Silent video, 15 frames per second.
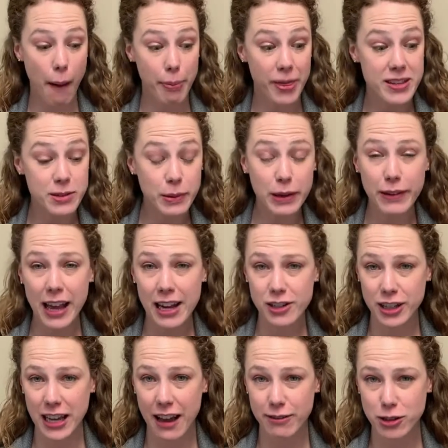This week we
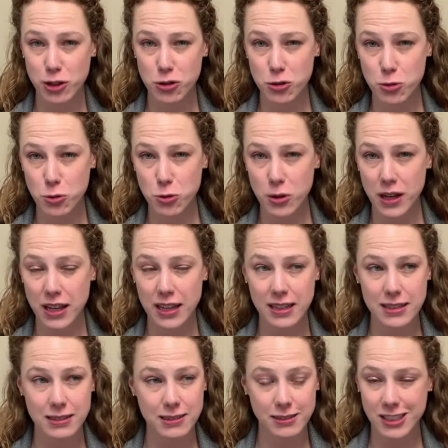actually have two
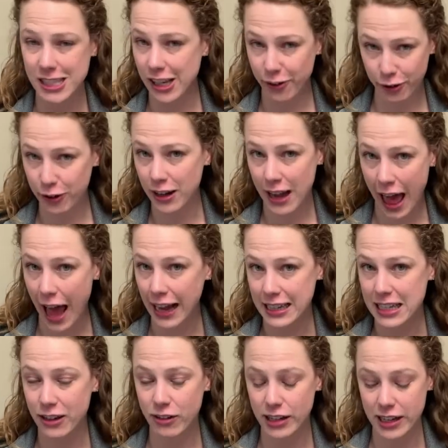different
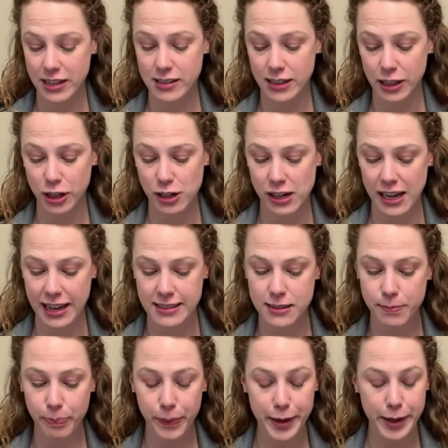activities in your kits
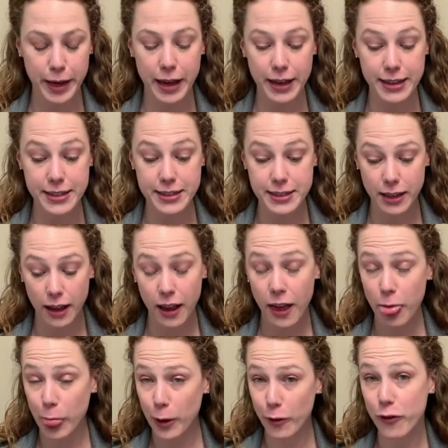because
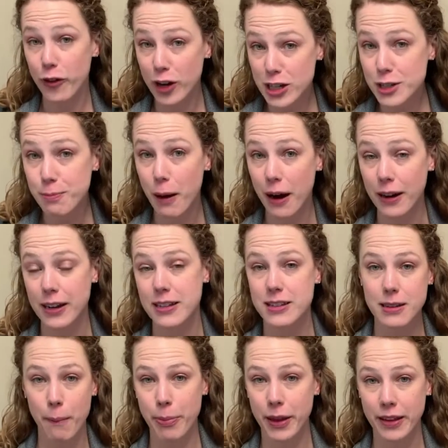the first part is
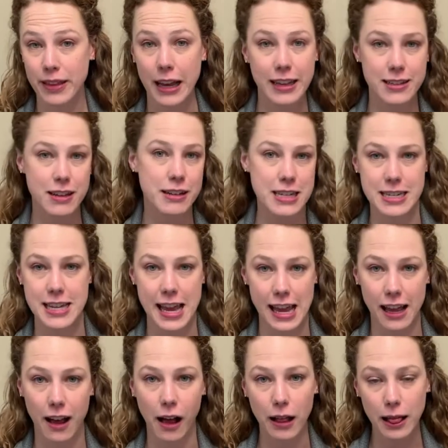something that is going to
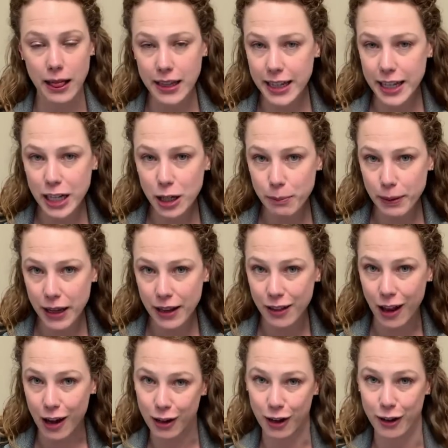take a little bit
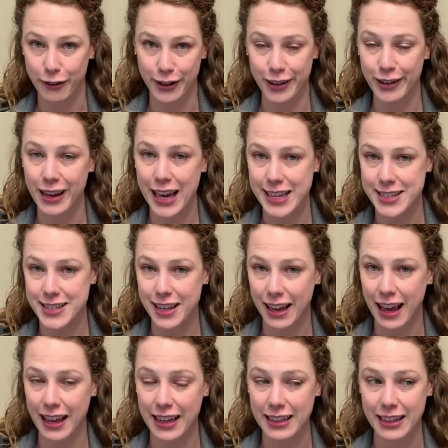longer for you guys to
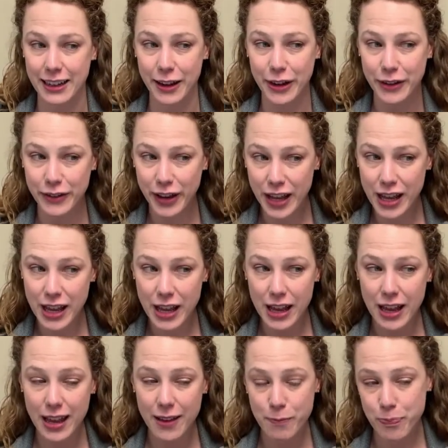kind of
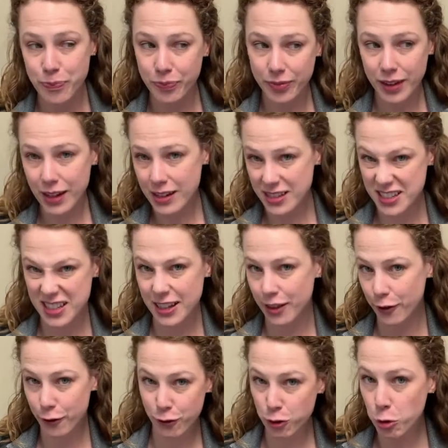see the
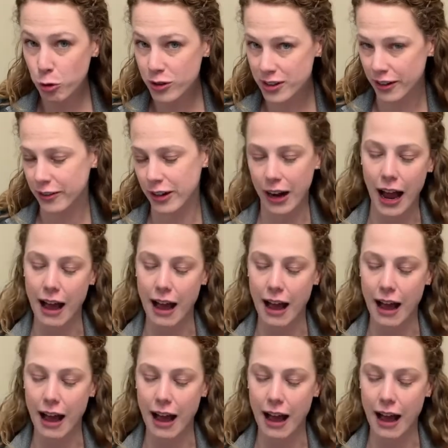fruits of your